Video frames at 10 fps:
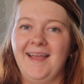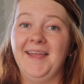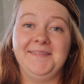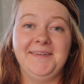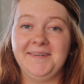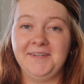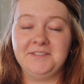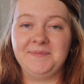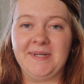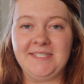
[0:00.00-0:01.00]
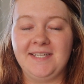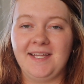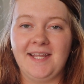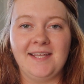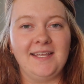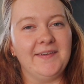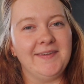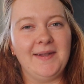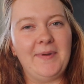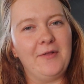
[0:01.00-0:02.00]
If you're new to budgeting, give
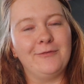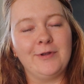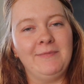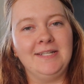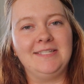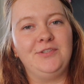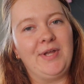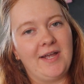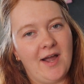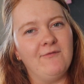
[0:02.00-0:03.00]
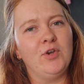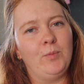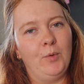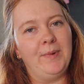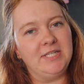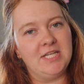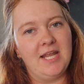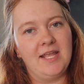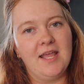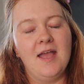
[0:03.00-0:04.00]
it about 3 months to get comfortable
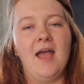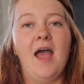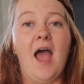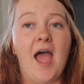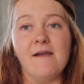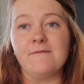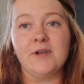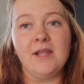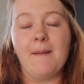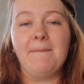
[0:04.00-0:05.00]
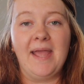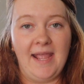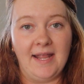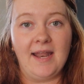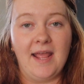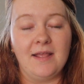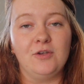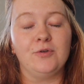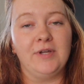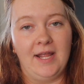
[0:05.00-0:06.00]
budgeting. Every payday,
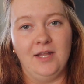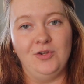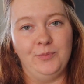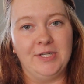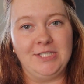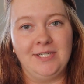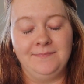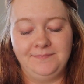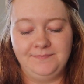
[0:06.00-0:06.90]
create a new budget.